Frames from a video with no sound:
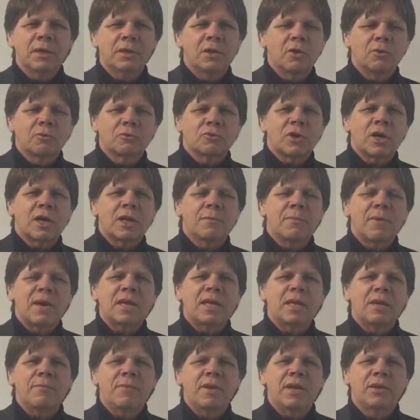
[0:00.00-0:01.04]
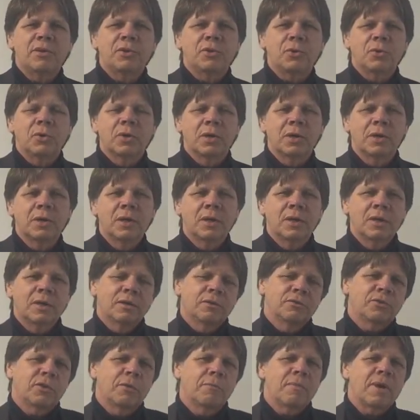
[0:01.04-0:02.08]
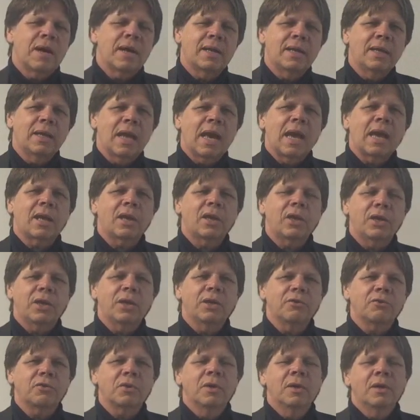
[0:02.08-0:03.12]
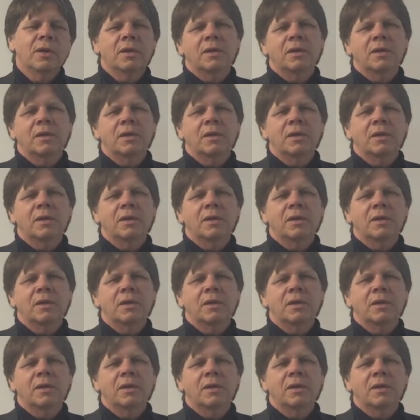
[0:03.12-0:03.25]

Don't try to make him into a, somebody like us.